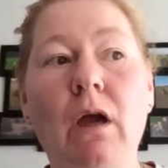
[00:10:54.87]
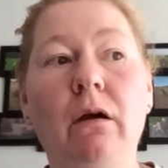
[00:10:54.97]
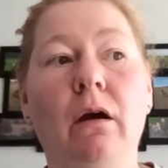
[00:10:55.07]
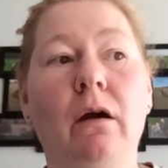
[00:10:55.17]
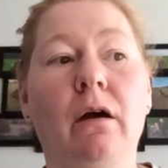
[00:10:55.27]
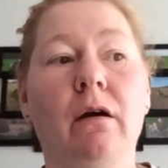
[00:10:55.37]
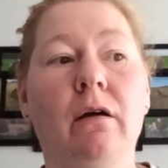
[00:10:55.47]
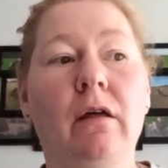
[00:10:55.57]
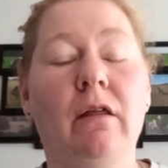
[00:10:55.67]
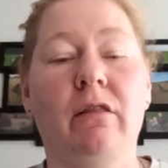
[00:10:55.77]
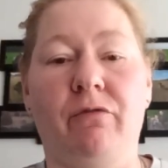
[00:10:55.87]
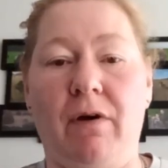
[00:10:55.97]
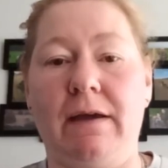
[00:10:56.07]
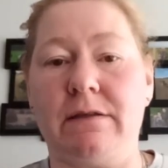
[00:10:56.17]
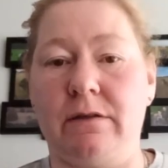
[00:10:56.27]
the
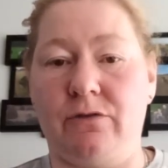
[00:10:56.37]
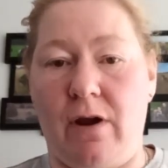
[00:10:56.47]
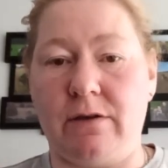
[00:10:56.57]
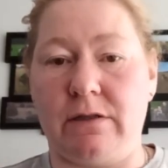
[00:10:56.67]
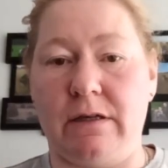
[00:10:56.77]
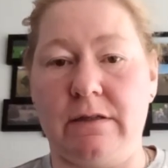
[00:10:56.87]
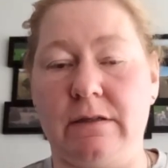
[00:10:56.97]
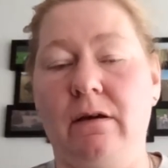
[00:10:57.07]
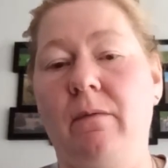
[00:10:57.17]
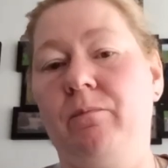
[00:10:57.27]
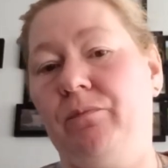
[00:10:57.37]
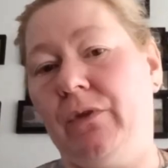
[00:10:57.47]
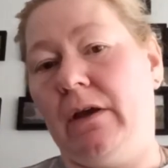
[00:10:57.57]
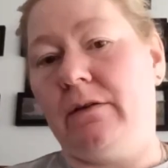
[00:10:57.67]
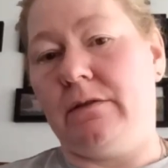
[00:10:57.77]
fights in the trenches,
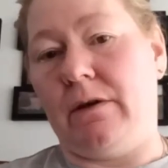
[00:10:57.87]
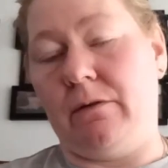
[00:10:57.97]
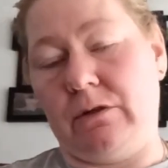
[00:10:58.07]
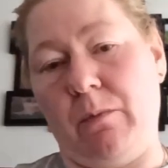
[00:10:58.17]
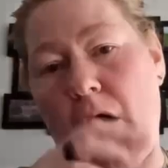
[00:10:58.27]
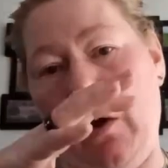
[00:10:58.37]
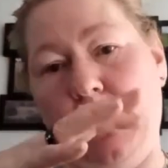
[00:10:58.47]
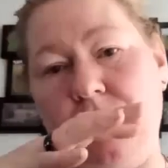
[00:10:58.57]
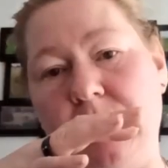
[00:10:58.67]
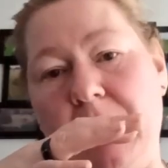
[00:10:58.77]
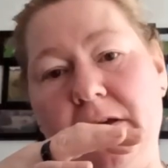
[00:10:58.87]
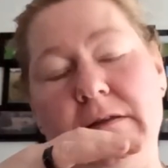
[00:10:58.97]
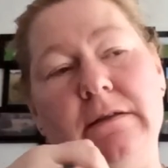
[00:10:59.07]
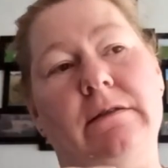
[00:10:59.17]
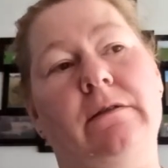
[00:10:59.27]
so some open
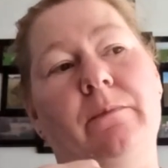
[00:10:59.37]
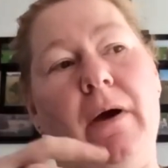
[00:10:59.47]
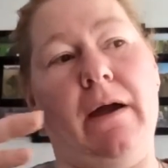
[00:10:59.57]
spaces done by